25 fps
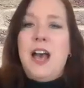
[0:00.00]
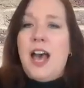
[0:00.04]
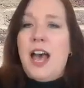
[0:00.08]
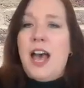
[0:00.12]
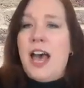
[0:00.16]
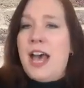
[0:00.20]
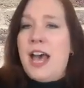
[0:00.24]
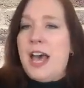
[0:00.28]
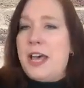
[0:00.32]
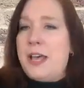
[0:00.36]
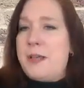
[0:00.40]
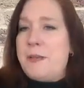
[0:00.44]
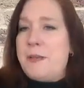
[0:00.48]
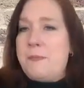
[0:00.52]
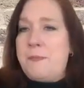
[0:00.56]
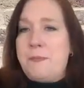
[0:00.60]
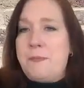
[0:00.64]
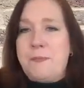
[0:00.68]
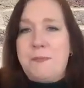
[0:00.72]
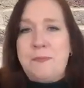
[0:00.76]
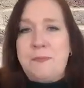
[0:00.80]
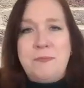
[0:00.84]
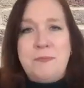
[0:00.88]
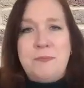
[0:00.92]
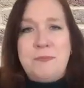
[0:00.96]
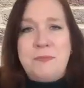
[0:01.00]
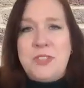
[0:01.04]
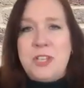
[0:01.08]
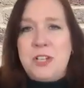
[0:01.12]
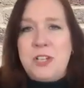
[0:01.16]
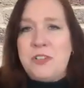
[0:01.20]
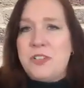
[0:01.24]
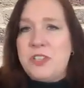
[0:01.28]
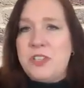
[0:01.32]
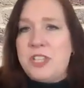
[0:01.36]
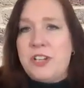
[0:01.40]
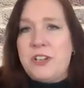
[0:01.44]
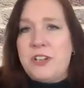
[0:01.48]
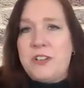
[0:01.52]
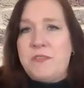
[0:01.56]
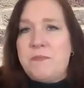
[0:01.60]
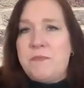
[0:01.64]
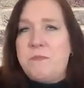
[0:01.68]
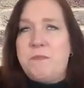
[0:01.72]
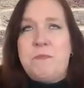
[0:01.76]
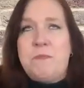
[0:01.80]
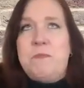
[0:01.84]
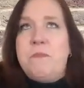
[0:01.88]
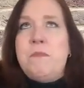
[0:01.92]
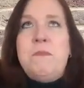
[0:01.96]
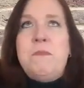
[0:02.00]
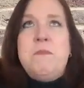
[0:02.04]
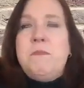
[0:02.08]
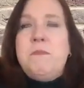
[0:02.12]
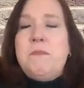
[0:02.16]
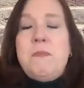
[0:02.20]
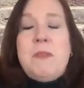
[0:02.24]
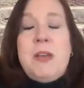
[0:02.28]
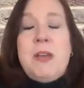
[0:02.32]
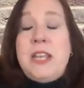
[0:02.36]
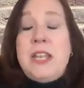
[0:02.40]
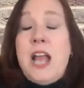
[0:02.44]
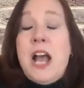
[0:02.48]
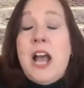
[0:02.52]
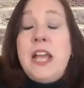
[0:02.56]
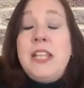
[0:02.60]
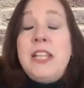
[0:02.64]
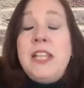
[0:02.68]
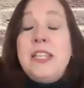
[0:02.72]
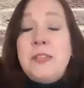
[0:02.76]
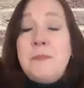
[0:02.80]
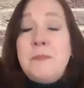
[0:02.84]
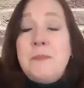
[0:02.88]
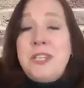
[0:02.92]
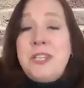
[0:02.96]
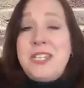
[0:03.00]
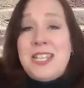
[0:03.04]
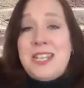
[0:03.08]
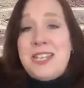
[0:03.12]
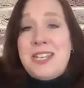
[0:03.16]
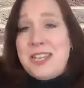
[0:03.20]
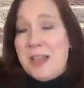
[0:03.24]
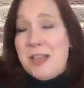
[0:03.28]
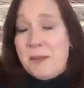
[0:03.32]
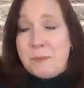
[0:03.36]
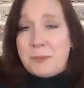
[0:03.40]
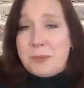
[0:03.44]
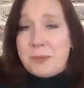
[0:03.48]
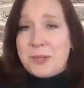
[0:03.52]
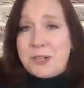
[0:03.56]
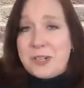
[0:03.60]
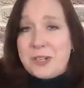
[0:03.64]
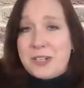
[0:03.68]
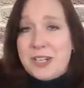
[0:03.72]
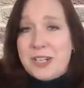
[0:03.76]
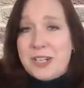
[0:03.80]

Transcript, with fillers: Um, they're, they're an unlimited number